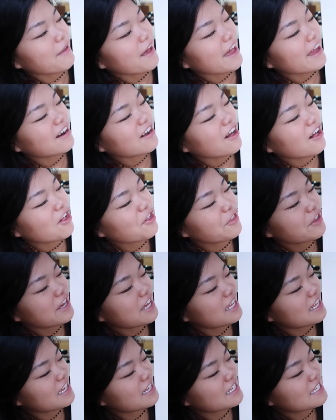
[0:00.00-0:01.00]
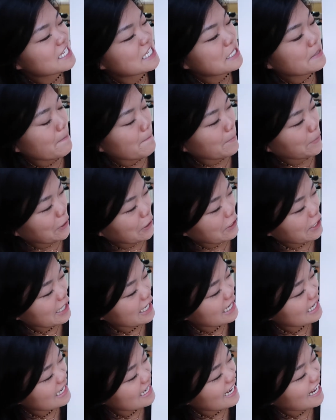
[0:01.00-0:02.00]
I called it
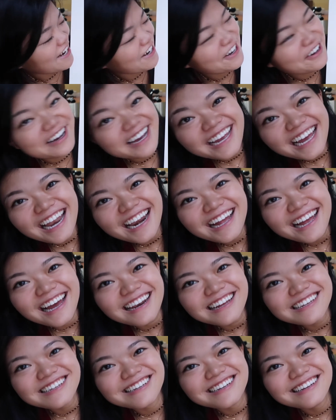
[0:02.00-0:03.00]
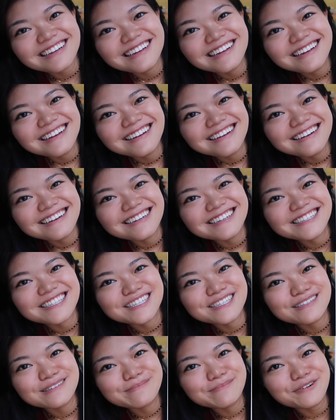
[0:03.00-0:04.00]
Smirk. I don't know, I kind of got a
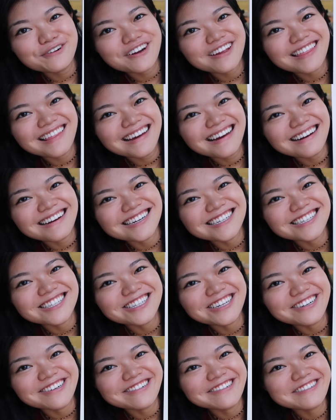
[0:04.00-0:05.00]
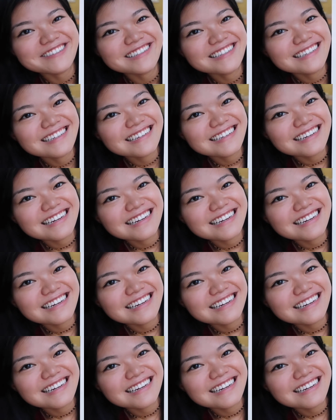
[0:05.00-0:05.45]
smirk there, so